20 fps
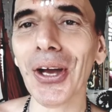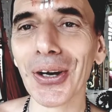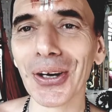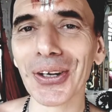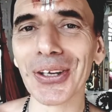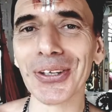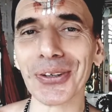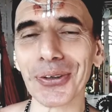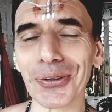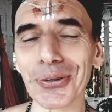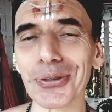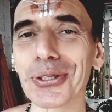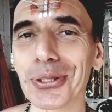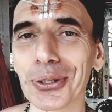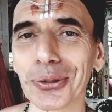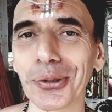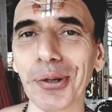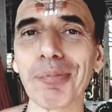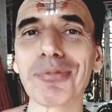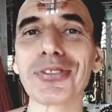in other
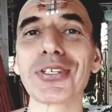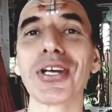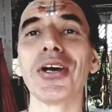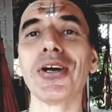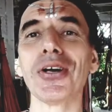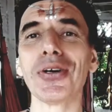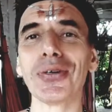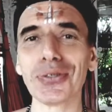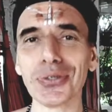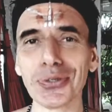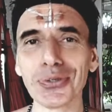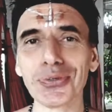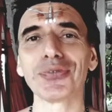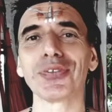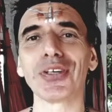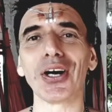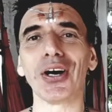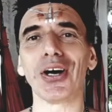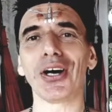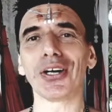terms, you've
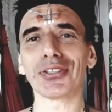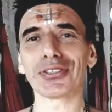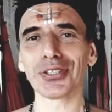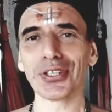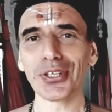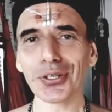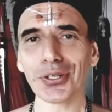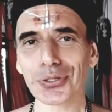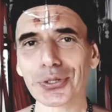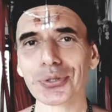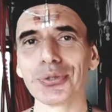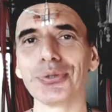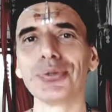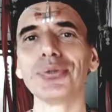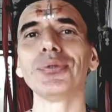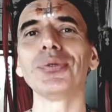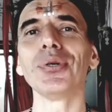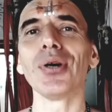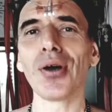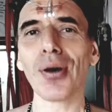got
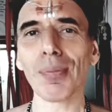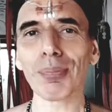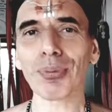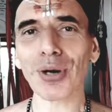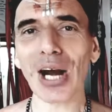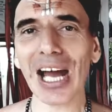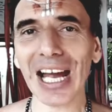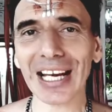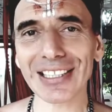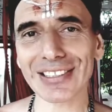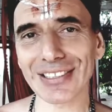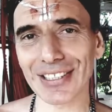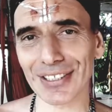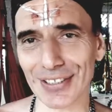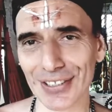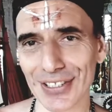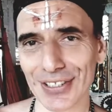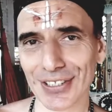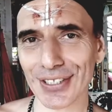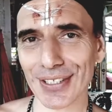to
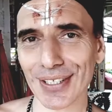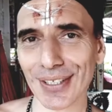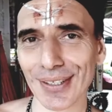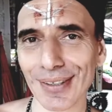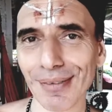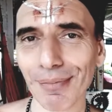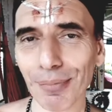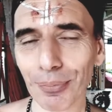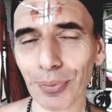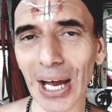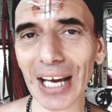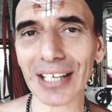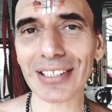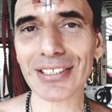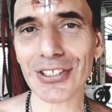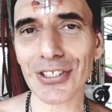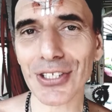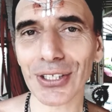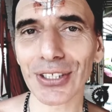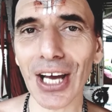practice,
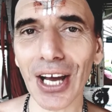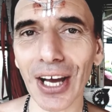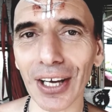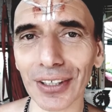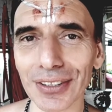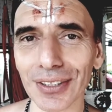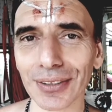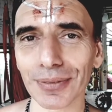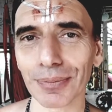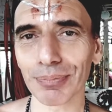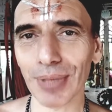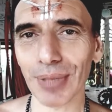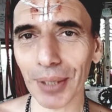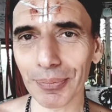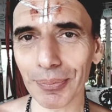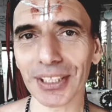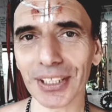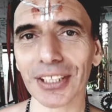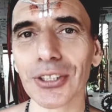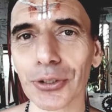practice a lot by
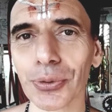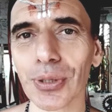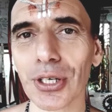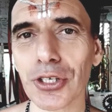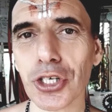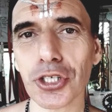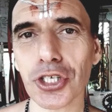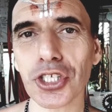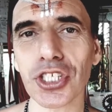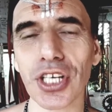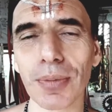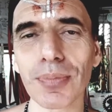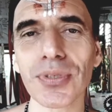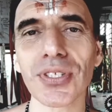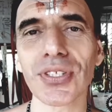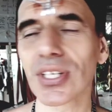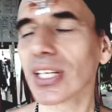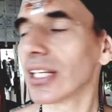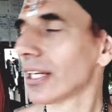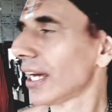being in your
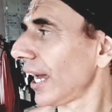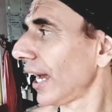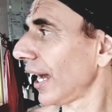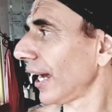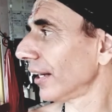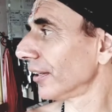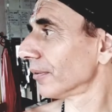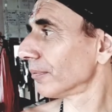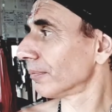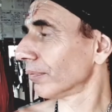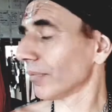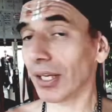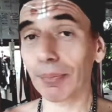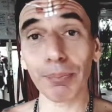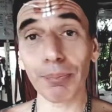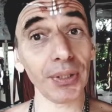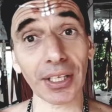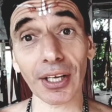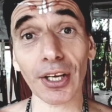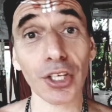relationships and
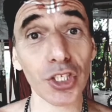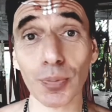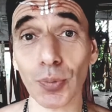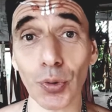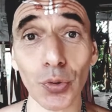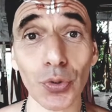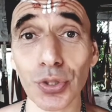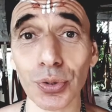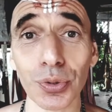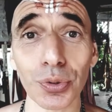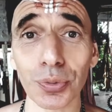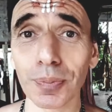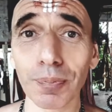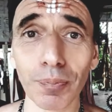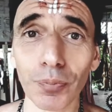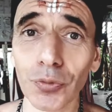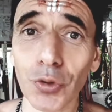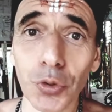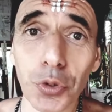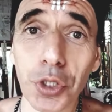being exposed to,
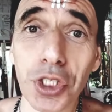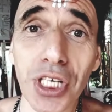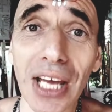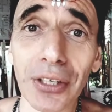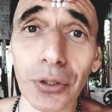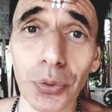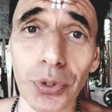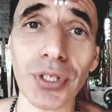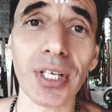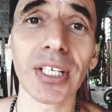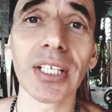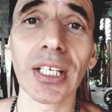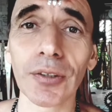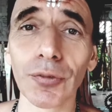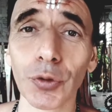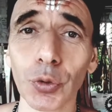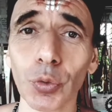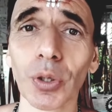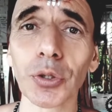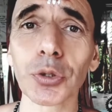to shadows. If
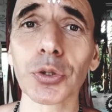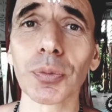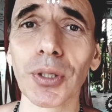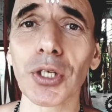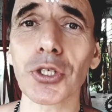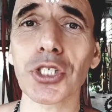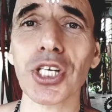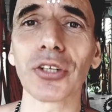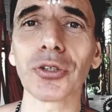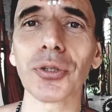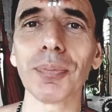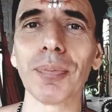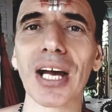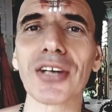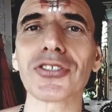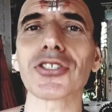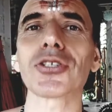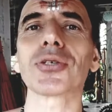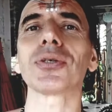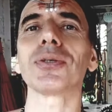you want to be a shadow
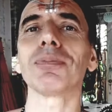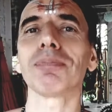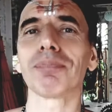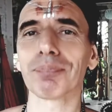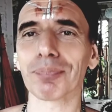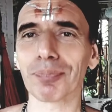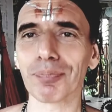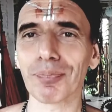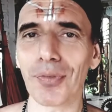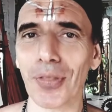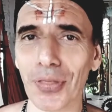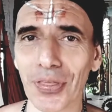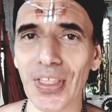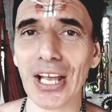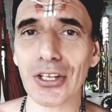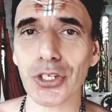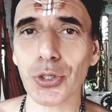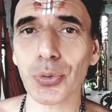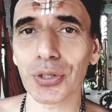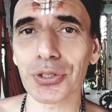master,
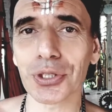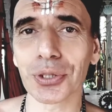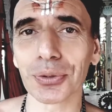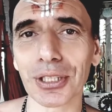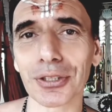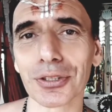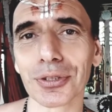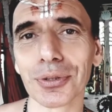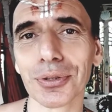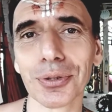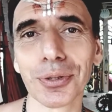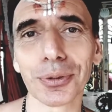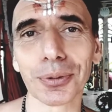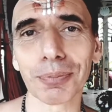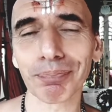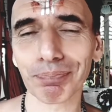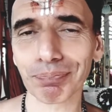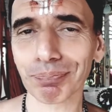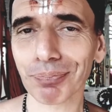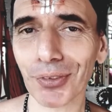that's what you need to do,
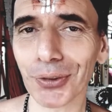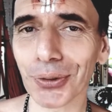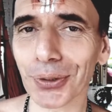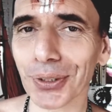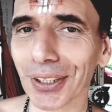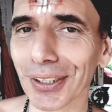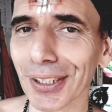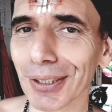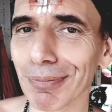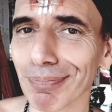okay?